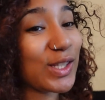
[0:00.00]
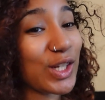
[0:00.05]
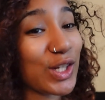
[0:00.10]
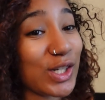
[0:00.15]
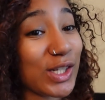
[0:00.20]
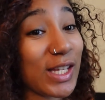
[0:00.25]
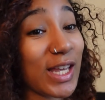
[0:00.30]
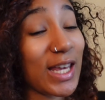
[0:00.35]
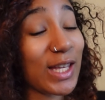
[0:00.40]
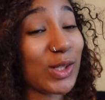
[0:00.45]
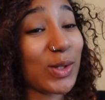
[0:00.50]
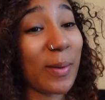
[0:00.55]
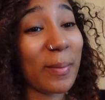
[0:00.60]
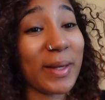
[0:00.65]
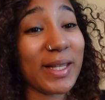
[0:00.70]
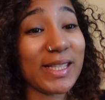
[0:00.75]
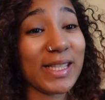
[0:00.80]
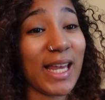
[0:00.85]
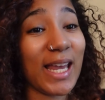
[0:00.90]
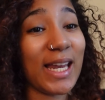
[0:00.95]
thursday so i'm
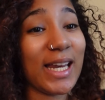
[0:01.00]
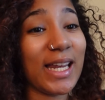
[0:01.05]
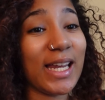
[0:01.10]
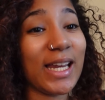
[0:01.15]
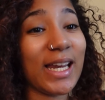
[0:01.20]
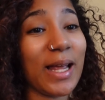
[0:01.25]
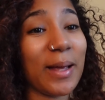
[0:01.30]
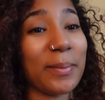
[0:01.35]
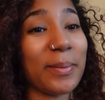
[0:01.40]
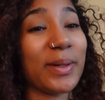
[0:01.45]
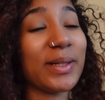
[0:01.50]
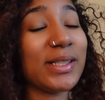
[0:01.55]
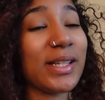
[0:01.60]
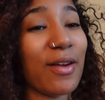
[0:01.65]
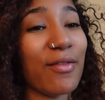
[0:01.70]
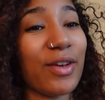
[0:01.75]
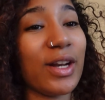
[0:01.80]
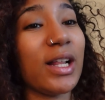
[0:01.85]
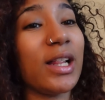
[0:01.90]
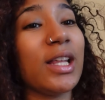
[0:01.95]
excited i'm
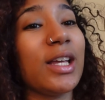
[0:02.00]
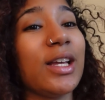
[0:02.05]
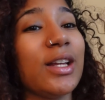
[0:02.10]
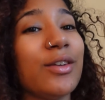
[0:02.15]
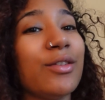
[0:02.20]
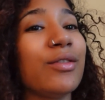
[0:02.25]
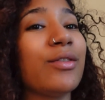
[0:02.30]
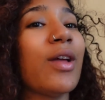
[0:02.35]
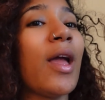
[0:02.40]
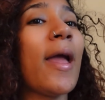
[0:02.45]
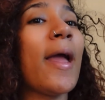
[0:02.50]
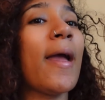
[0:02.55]
definitely gonna